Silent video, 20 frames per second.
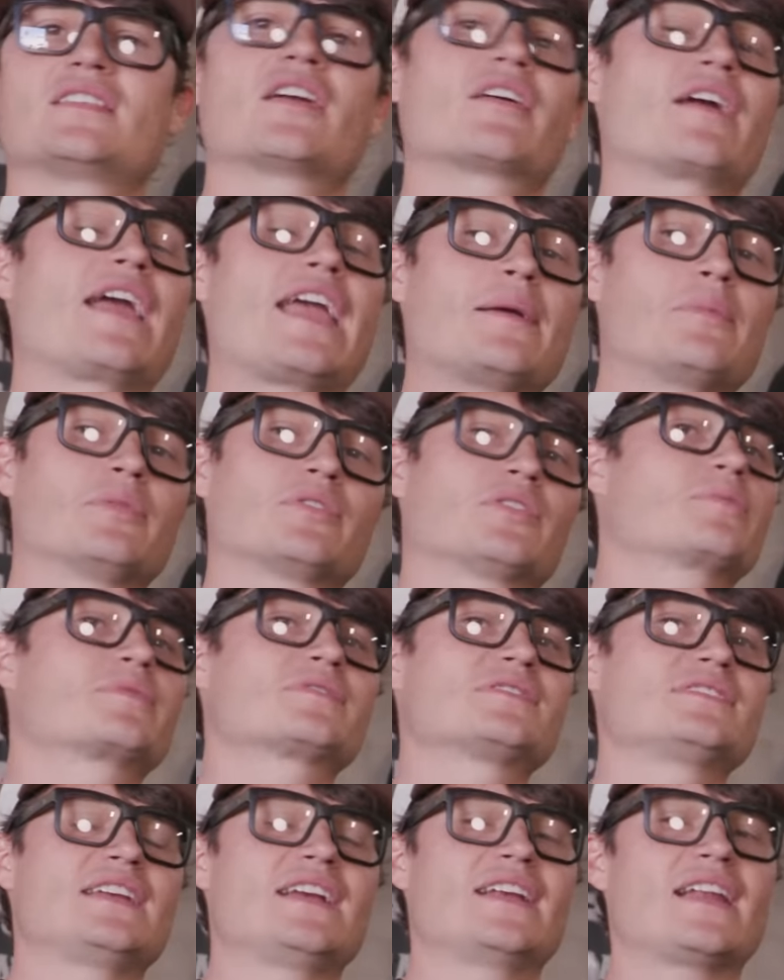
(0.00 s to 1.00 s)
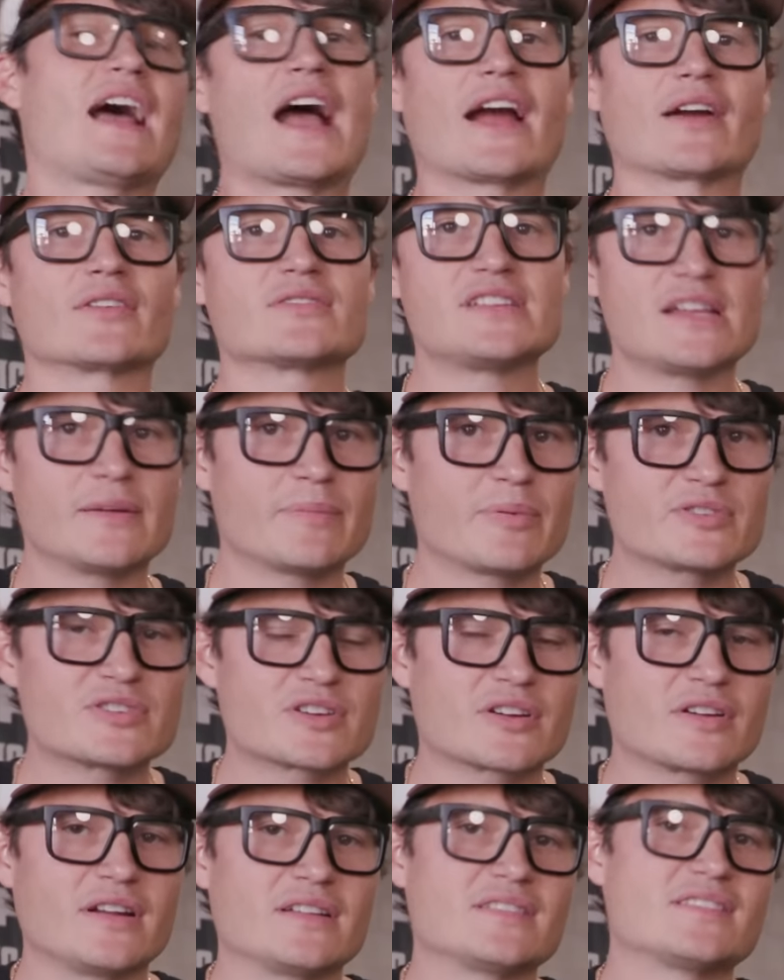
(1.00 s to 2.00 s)
They are able to withstand higher
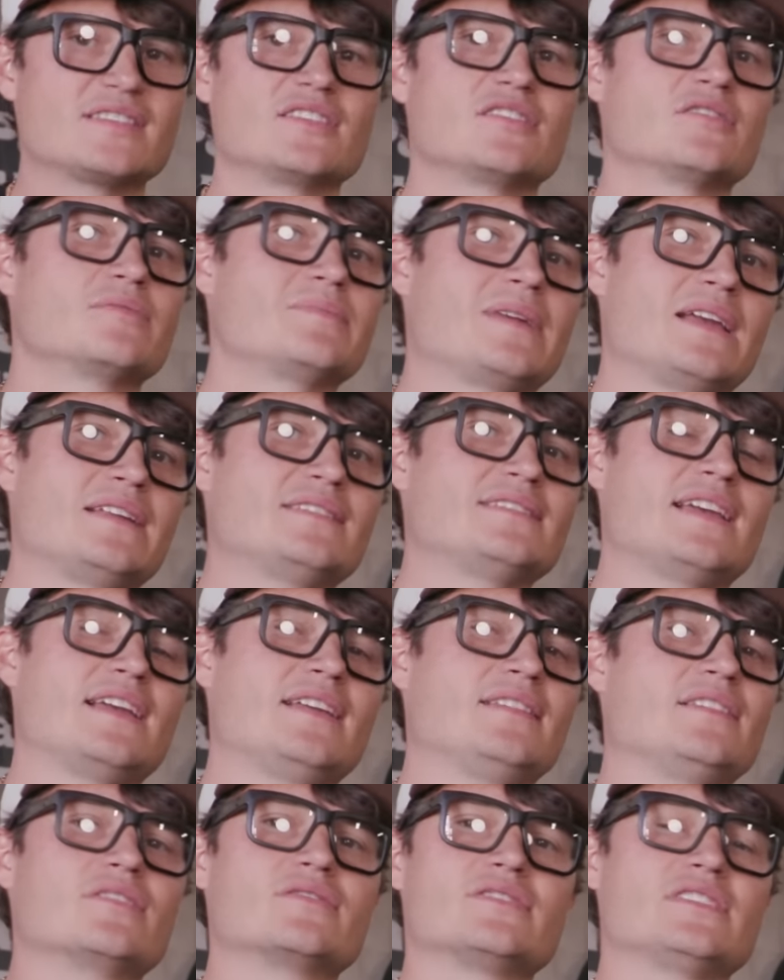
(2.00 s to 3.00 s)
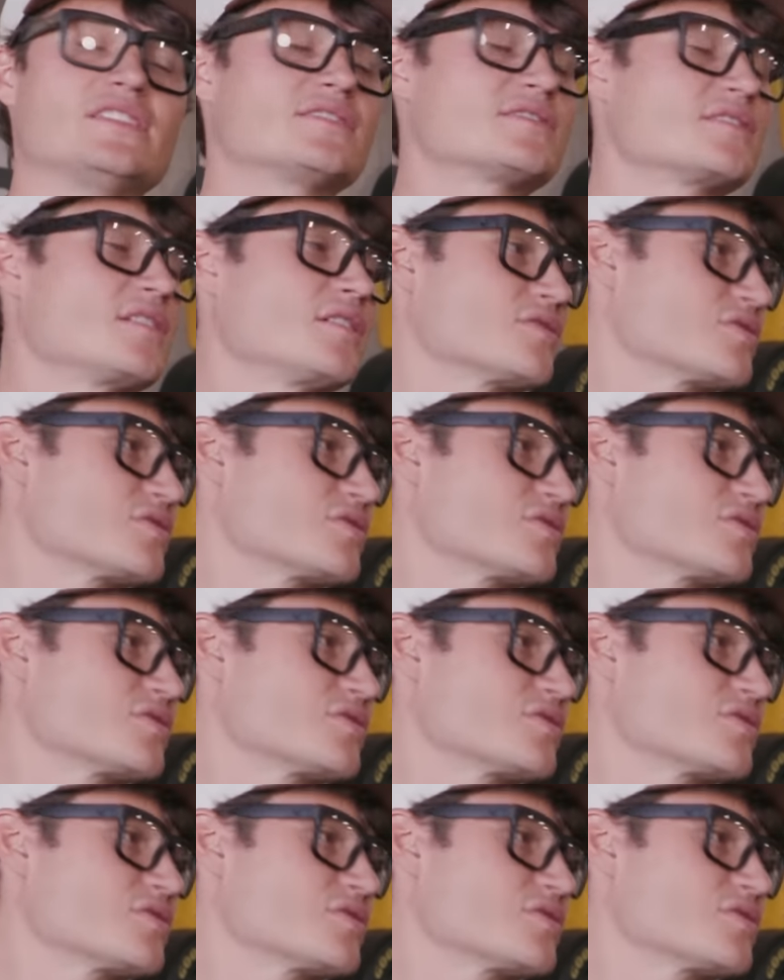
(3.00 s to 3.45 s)
temperature and still maintain their tensile